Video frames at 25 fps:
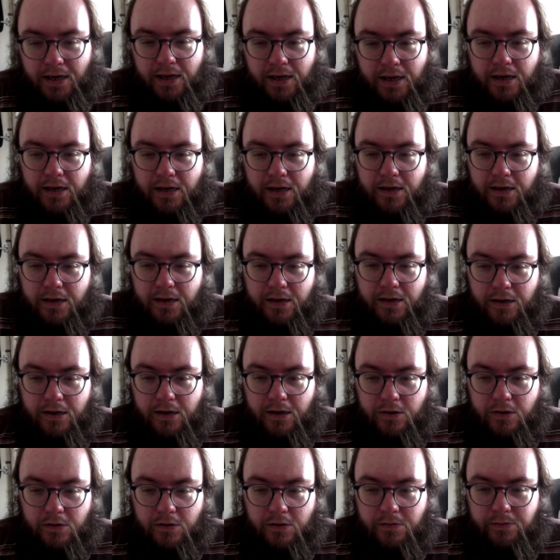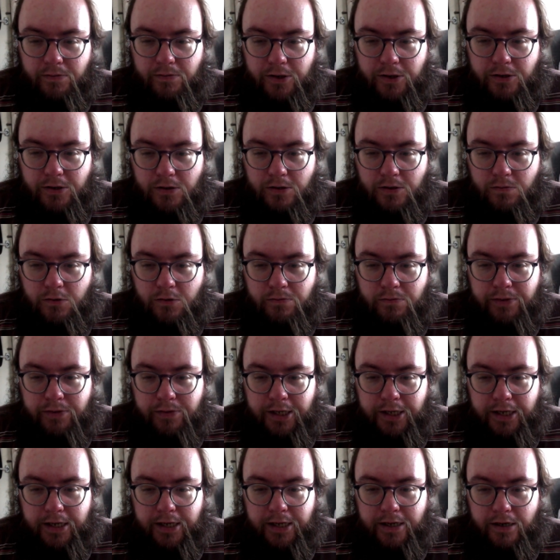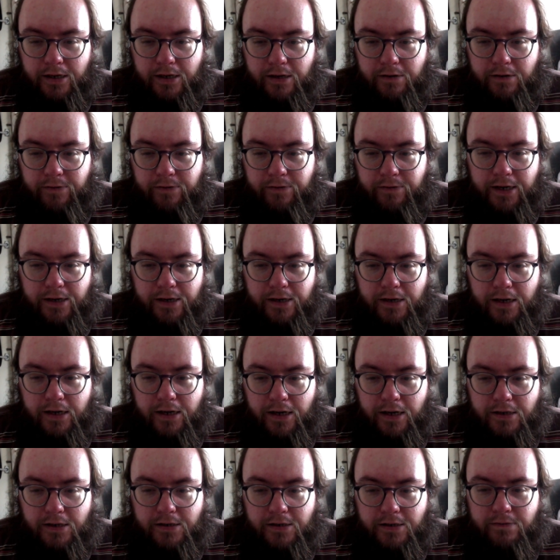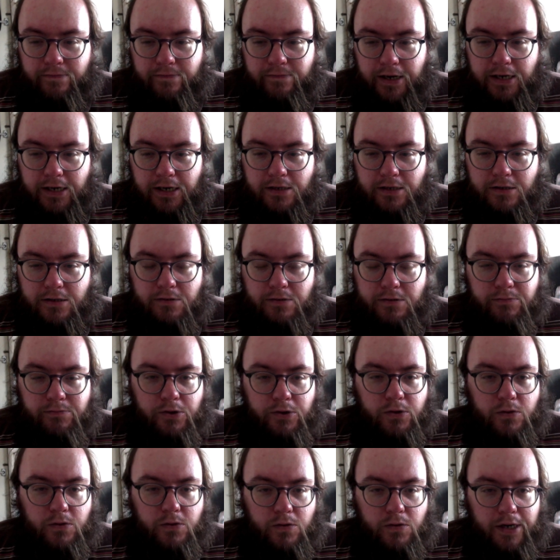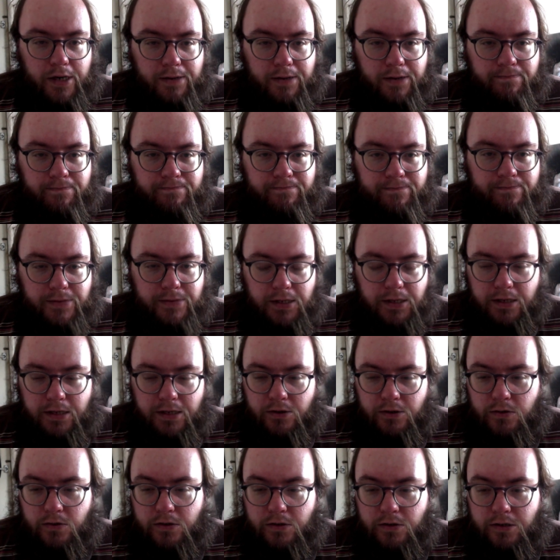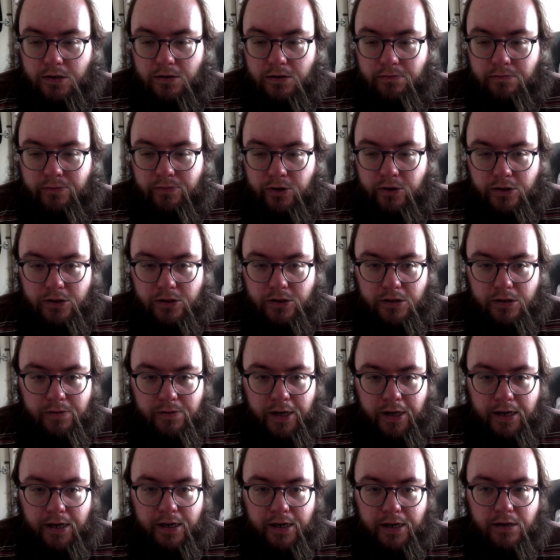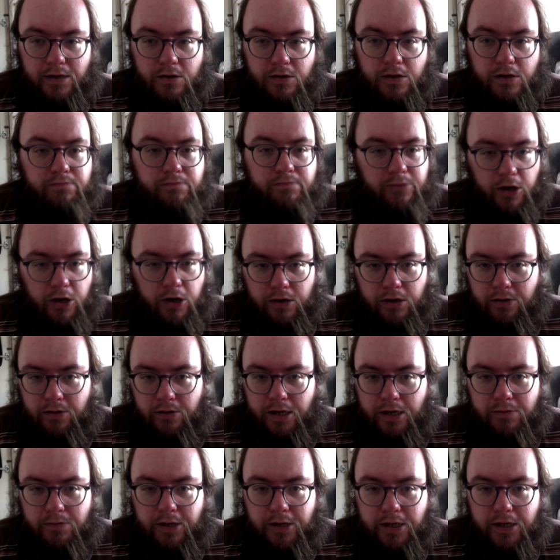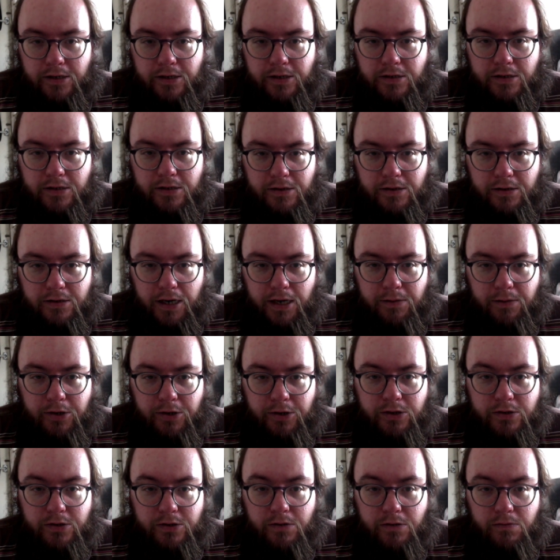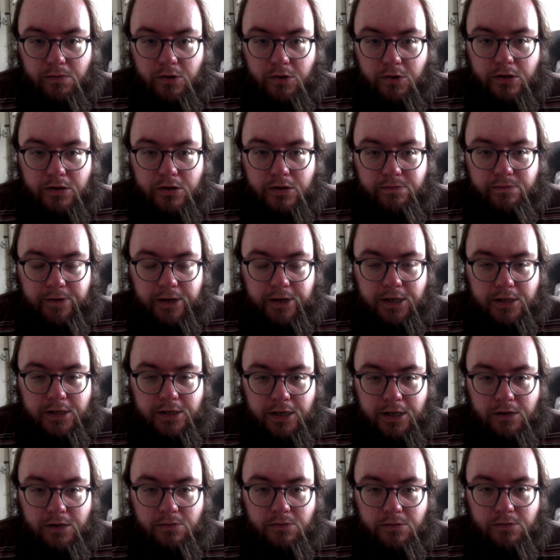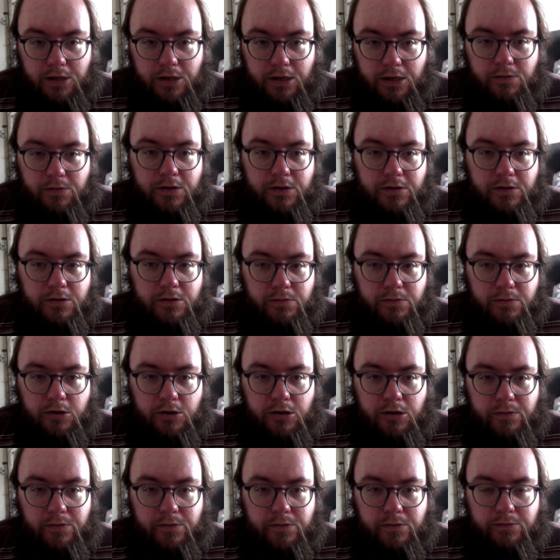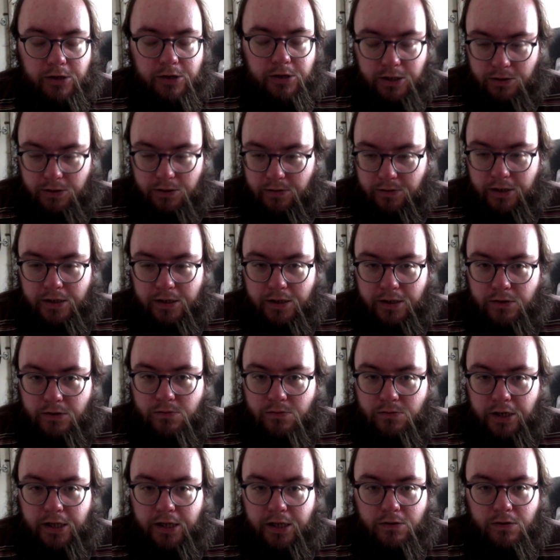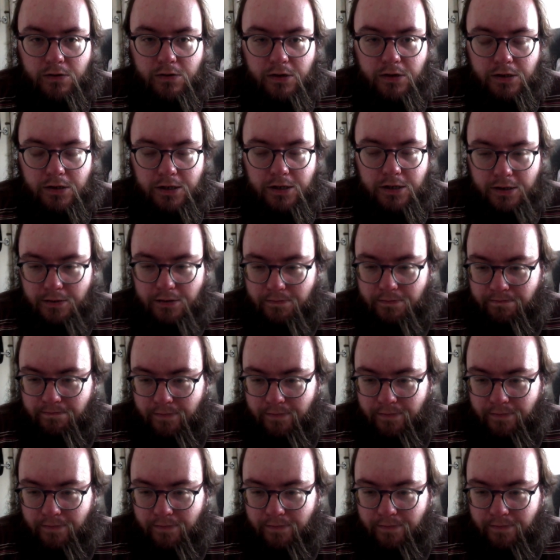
Another person would be Ven at Ven's Book Corner, who's a booktuber, and I highly recommend anybody who's not watched Ven's channel to go and subscribe, because he does really good content.